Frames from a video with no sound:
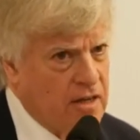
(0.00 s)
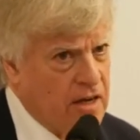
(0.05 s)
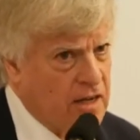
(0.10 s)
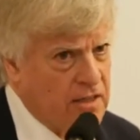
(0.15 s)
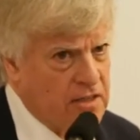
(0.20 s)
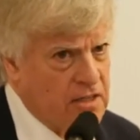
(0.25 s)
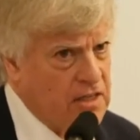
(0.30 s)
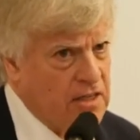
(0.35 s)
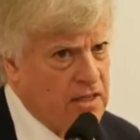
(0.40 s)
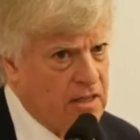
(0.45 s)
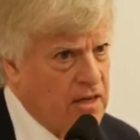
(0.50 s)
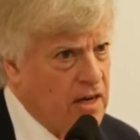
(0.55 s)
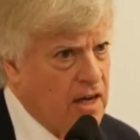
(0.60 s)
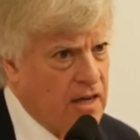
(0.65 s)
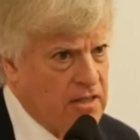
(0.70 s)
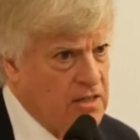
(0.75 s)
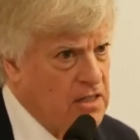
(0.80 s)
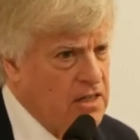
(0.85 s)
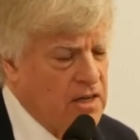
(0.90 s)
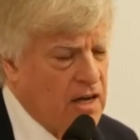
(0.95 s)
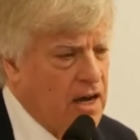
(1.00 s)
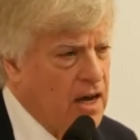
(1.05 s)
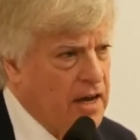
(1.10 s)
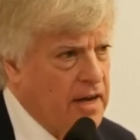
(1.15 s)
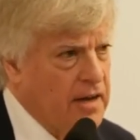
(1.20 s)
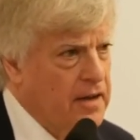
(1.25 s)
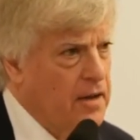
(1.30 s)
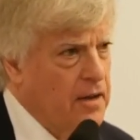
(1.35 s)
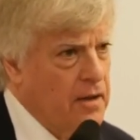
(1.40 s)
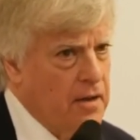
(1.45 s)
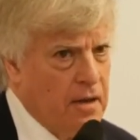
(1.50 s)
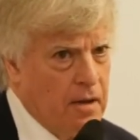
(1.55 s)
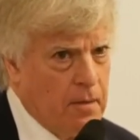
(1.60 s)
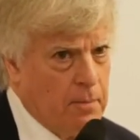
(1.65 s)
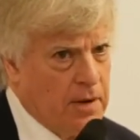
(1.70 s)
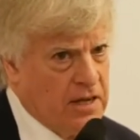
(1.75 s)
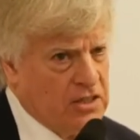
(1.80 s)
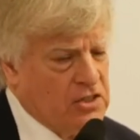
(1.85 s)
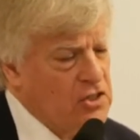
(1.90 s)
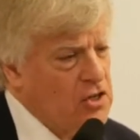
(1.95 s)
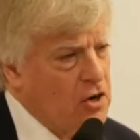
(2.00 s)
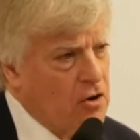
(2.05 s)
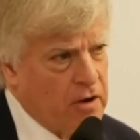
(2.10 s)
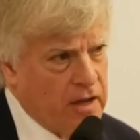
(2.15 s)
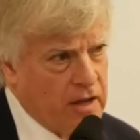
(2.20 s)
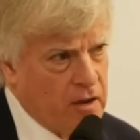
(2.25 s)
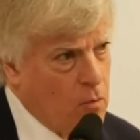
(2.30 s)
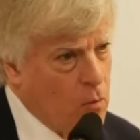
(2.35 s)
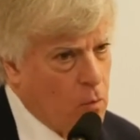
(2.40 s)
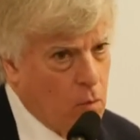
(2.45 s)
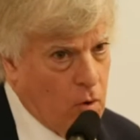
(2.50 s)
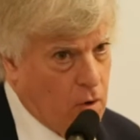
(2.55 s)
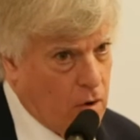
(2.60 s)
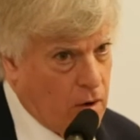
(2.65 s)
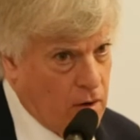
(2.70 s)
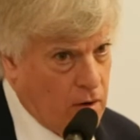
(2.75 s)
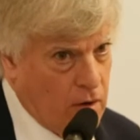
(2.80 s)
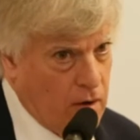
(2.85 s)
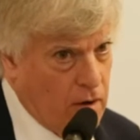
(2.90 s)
1999, by starting a war.